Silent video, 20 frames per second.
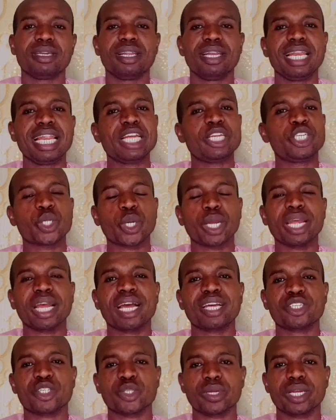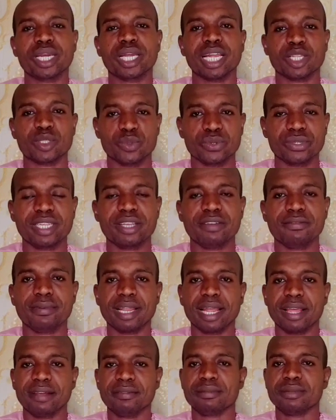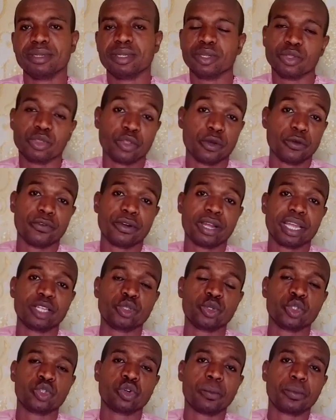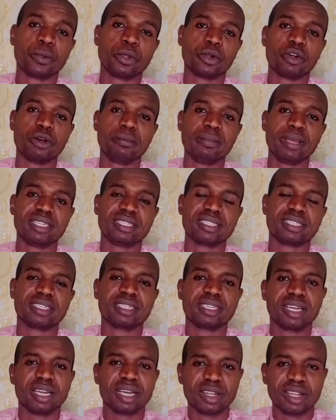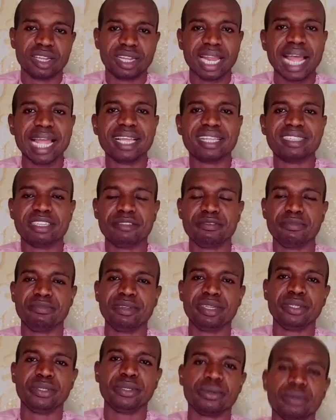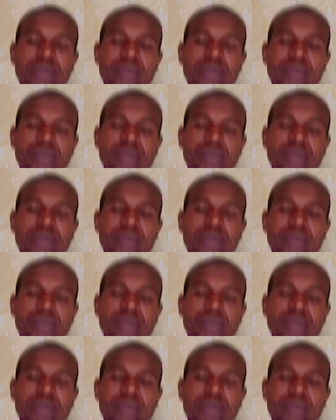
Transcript: Let's join hands together to save life. Don't forget to drop your comment, like the video,